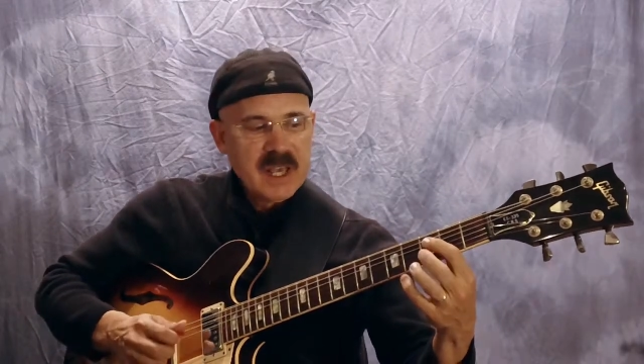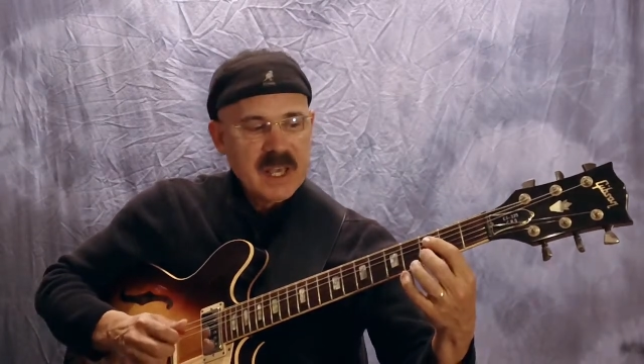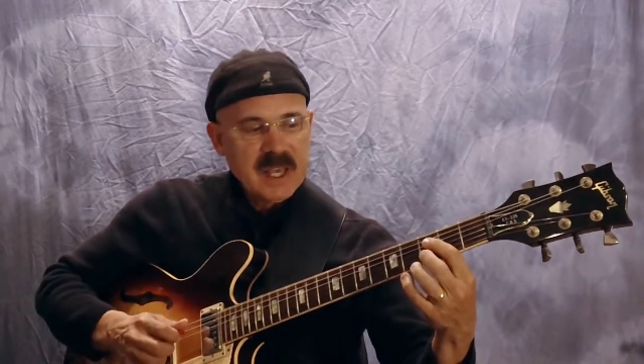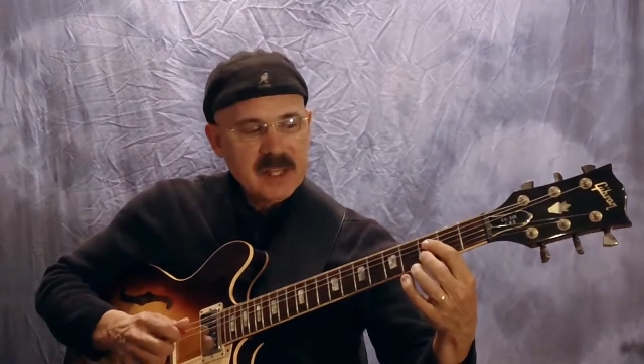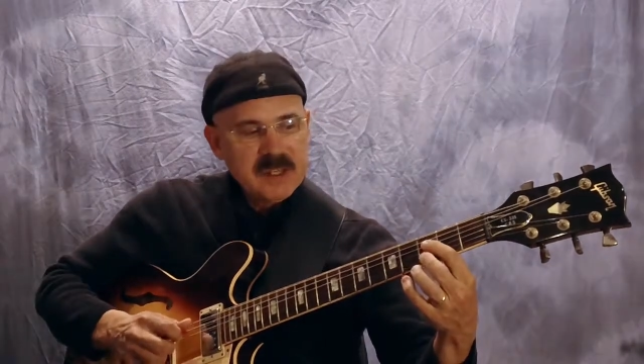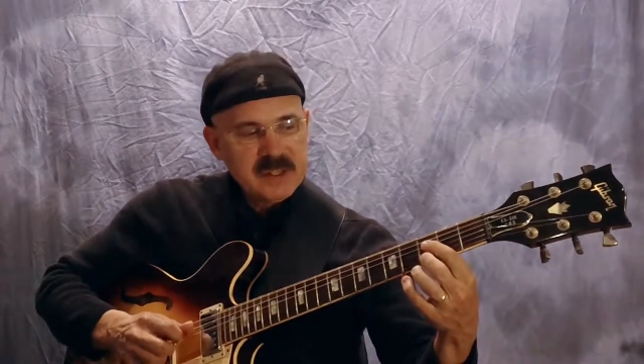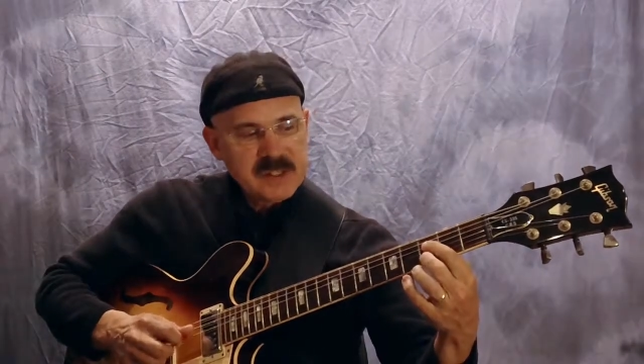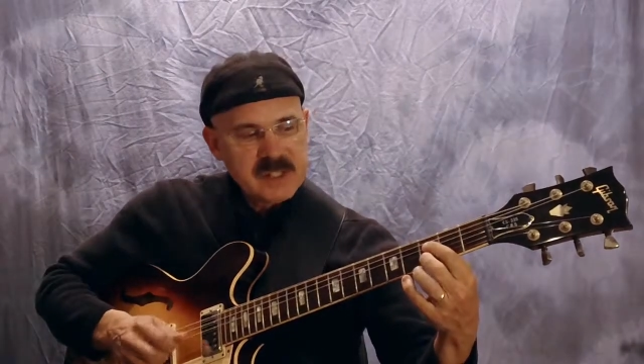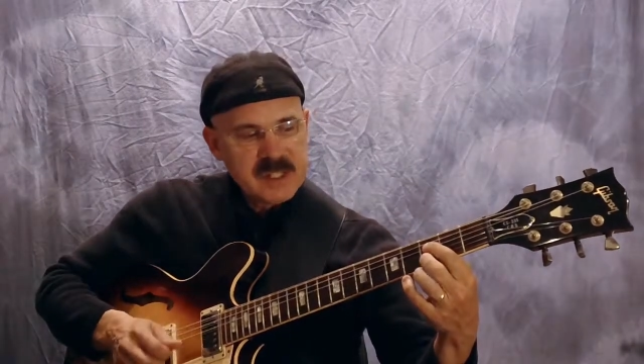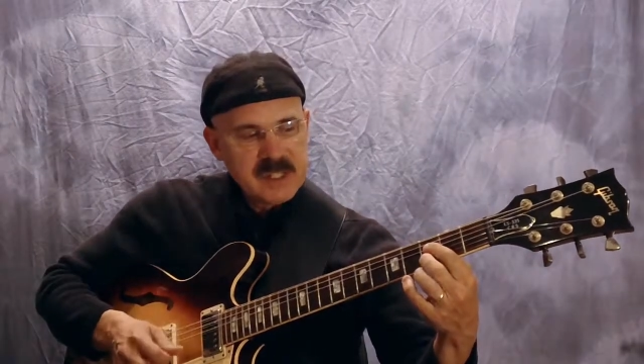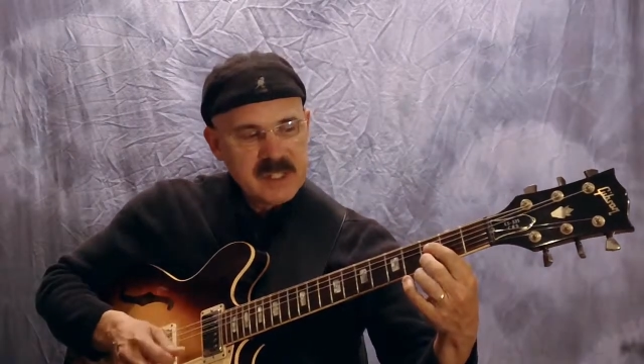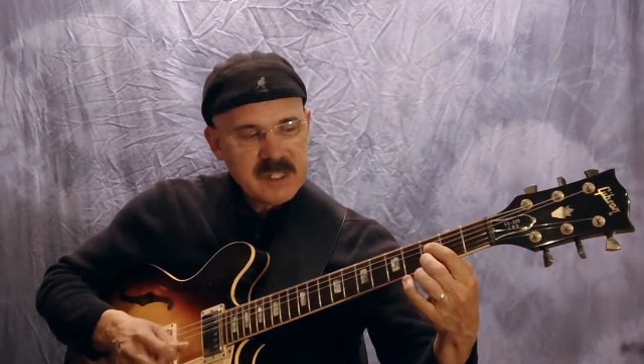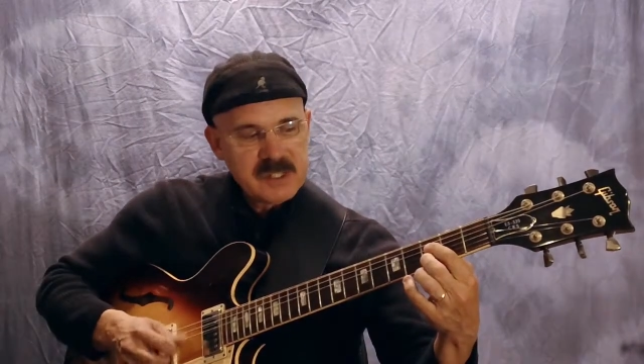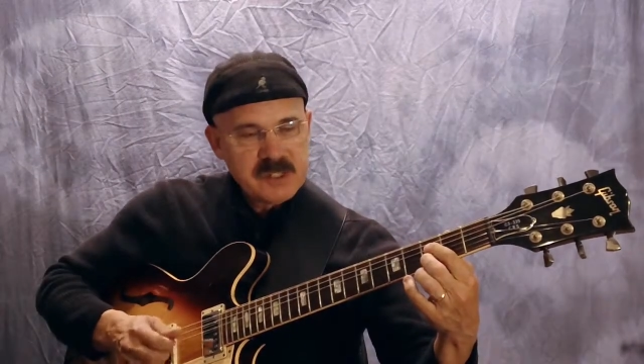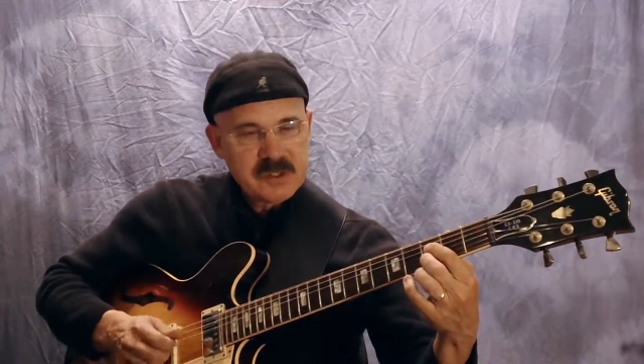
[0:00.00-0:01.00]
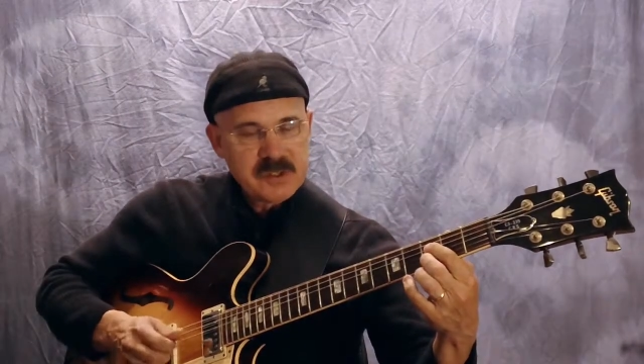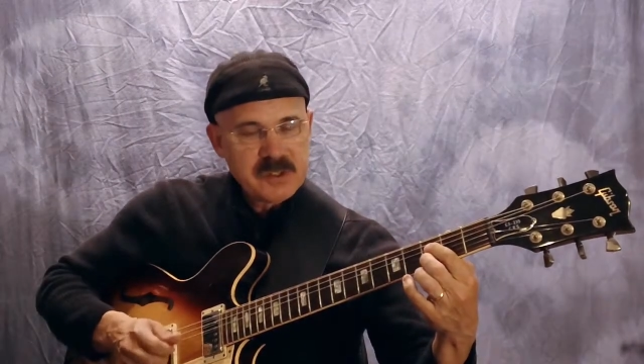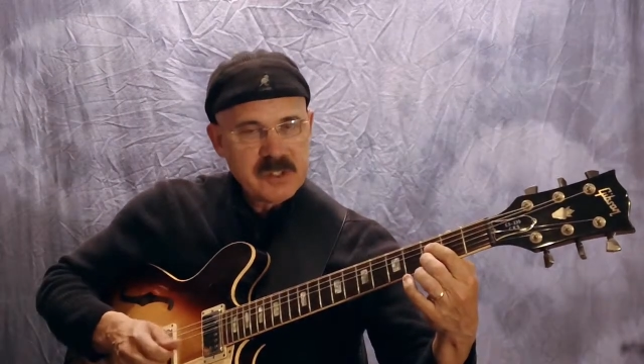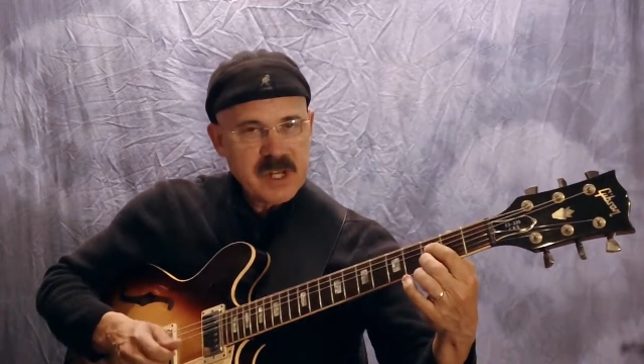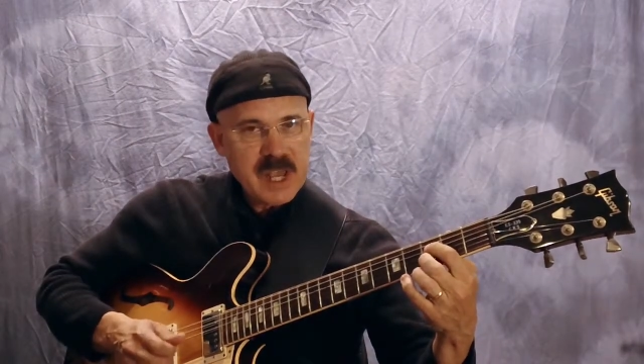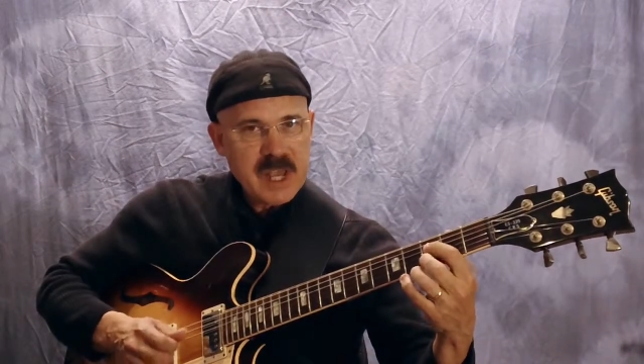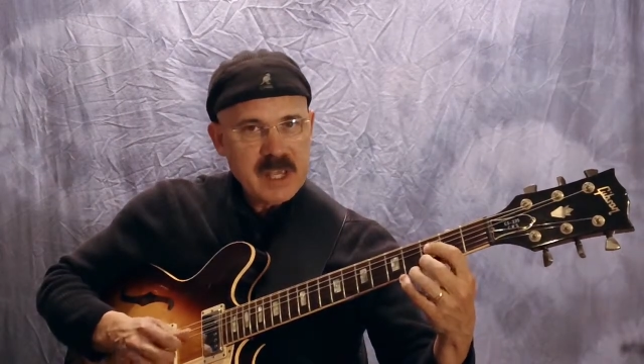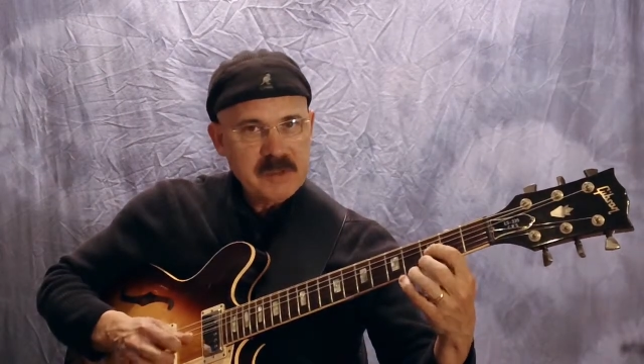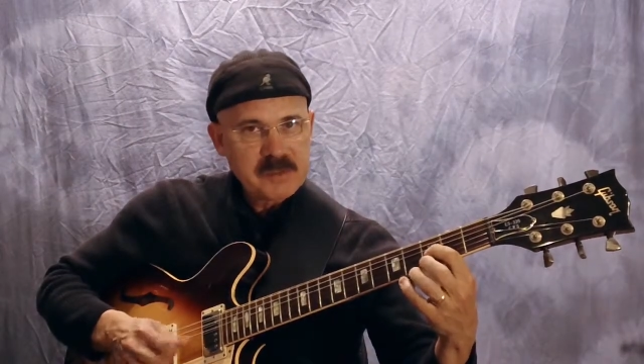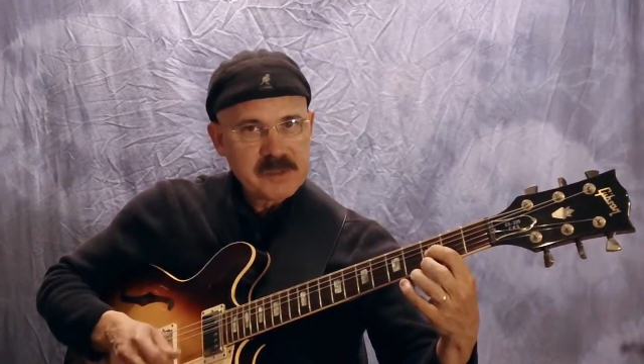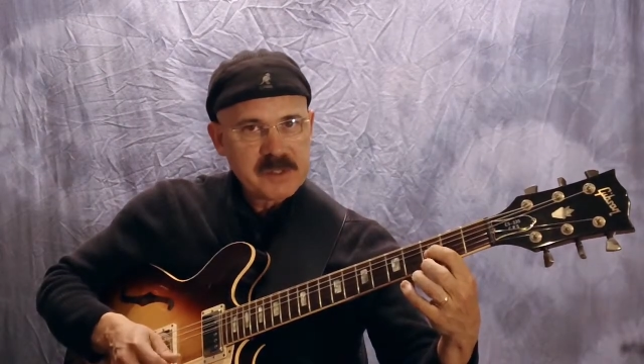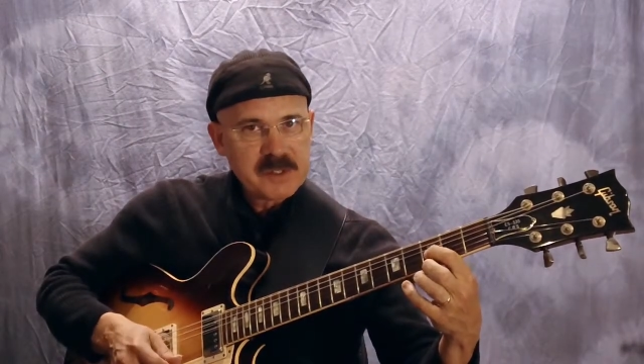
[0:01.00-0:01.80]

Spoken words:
And you can see these two shapes